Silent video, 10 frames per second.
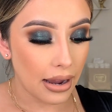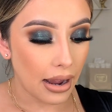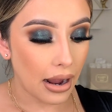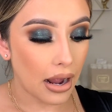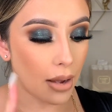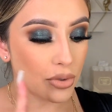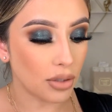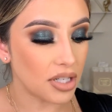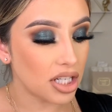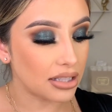So I'm
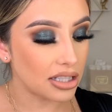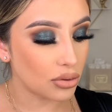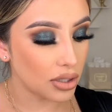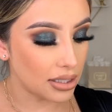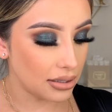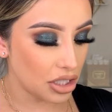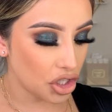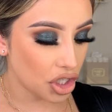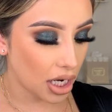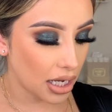going to take this one in the
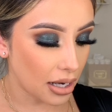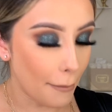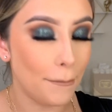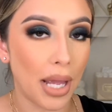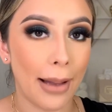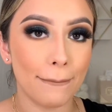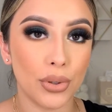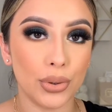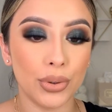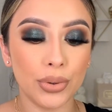shade
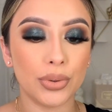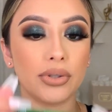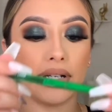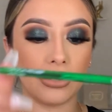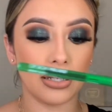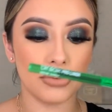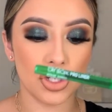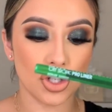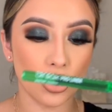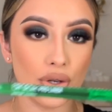Bamboo. Now let me
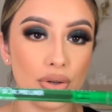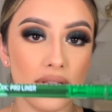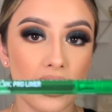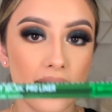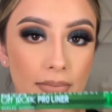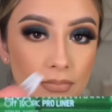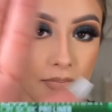show you that.